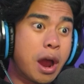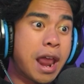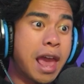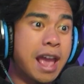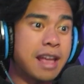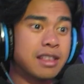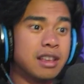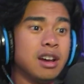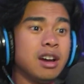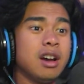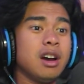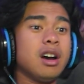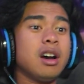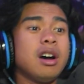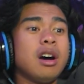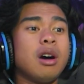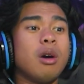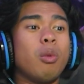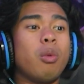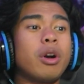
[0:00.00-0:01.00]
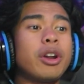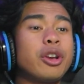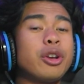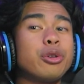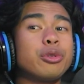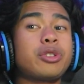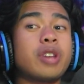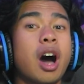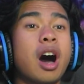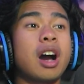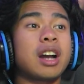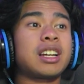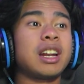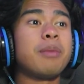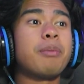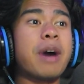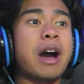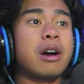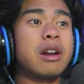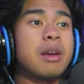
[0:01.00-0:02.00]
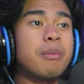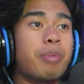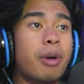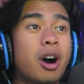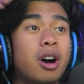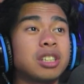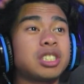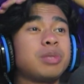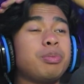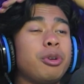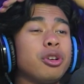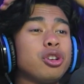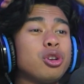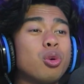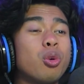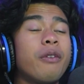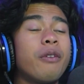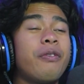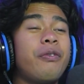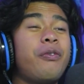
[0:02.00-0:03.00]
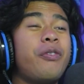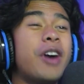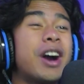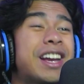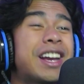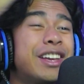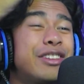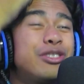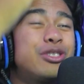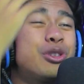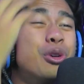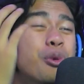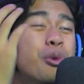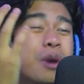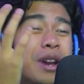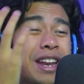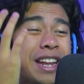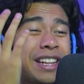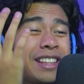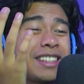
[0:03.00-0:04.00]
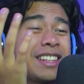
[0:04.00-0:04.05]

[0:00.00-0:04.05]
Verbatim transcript: it! What are you talking about? Impossible! You were fucking doing it!